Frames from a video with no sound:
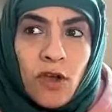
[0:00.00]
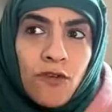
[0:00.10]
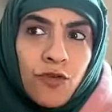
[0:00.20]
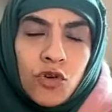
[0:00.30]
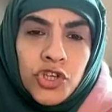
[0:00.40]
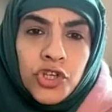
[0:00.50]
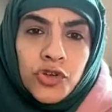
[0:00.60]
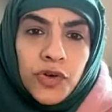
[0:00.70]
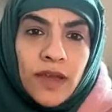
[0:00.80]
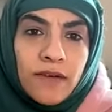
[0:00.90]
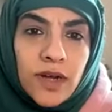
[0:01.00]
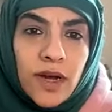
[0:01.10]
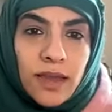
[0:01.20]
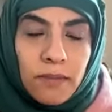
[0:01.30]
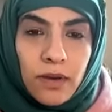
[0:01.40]
Of course you don't have
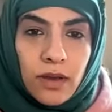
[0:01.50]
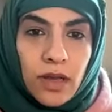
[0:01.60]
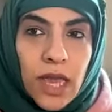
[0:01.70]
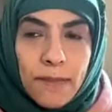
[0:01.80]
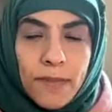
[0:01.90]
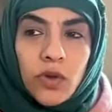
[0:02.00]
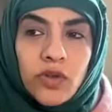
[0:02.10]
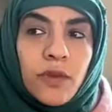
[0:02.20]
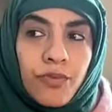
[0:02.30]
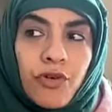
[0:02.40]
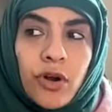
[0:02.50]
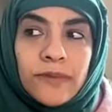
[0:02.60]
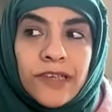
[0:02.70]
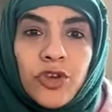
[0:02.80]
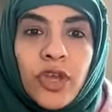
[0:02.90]
time. Because the
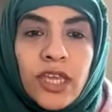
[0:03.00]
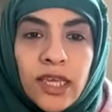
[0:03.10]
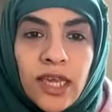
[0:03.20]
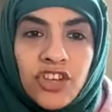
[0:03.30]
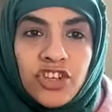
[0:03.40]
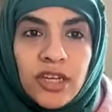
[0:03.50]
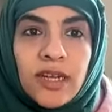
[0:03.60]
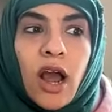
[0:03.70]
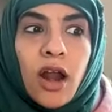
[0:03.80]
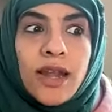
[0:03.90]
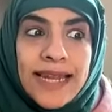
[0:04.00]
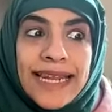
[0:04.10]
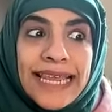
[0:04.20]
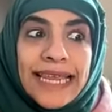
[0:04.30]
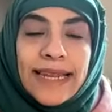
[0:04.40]
programs that you're engaging in
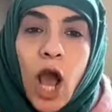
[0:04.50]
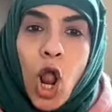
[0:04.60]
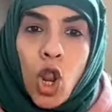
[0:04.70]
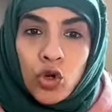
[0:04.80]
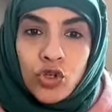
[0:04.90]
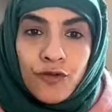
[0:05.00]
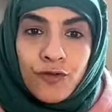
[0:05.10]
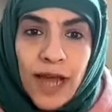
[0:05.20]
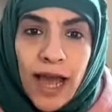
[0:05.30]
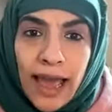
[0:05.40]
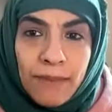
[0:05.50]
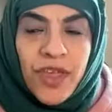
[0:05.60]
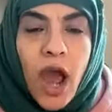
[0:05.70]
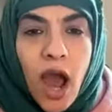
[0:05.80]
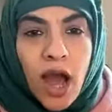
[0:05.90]
need a lot of time.
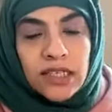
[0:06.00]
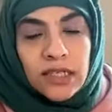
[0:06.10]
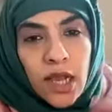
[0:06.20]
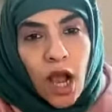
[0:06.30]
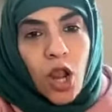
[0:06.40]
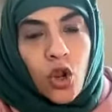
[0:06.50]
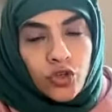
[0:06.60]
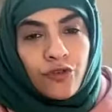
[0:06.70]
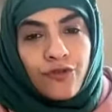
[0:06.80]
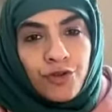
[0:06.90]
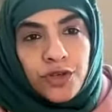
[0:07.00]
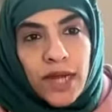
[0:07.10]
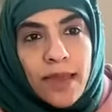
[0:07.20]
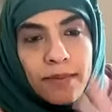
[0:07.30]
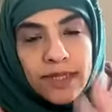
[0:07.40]
They're asking a lot of your
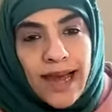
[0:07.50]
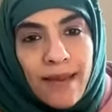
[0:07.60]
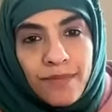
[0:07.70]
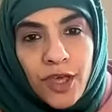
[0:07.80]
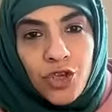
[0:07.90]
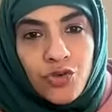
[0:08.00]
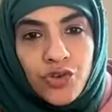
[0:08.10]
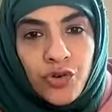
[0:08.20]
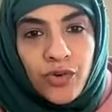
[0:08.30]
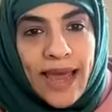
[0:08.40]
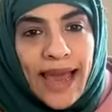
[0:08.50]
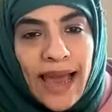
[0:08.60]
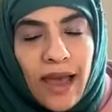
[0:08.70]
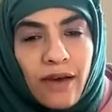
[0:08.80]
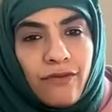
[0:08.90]
time that you don't
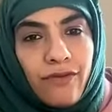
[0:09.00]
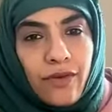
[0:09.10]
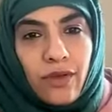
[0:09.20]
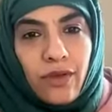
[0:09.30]
have.